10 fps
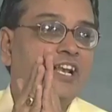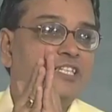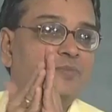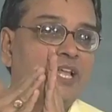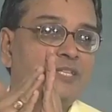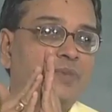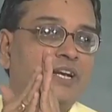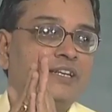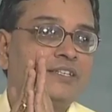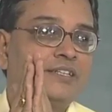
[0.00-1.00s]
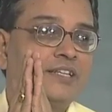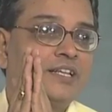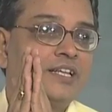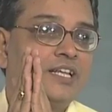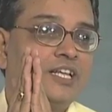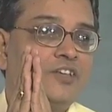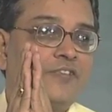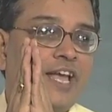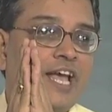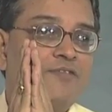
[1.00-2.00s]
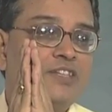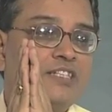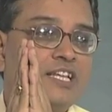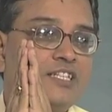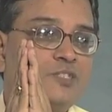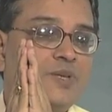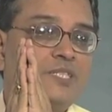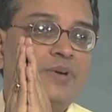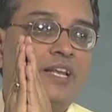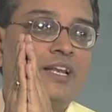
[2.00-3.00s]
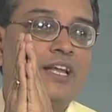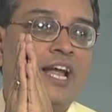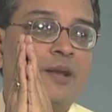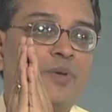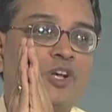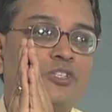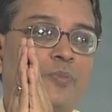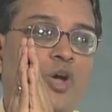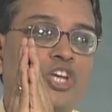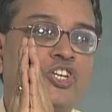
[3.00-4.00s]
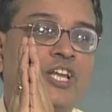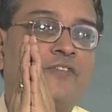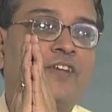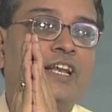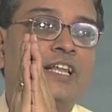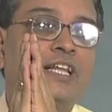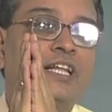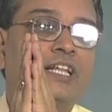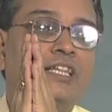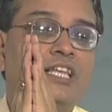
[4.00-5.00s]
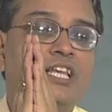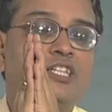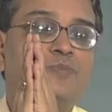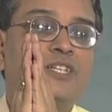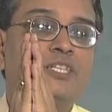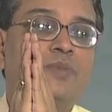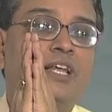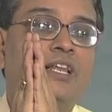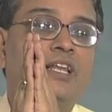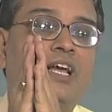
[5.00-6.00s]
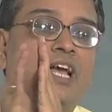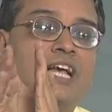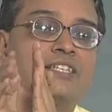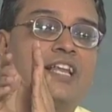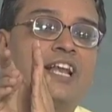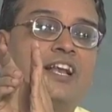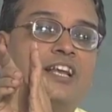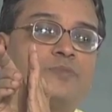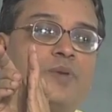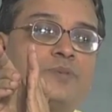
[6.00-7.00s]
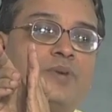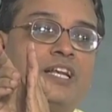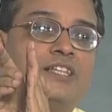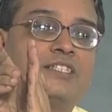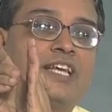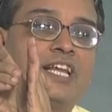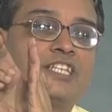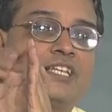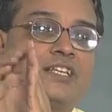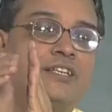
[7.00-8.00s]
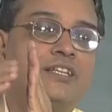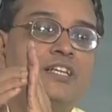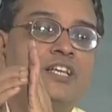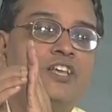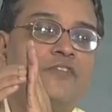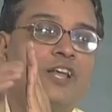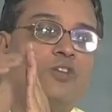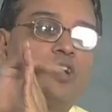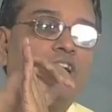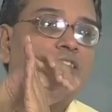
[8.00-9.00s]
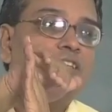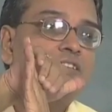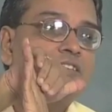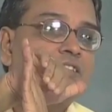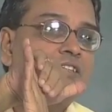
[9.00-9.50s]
displacement. If I have this as a specimen and because of Poisson effect the specimen has lateral displacement in this direction, if I look at this,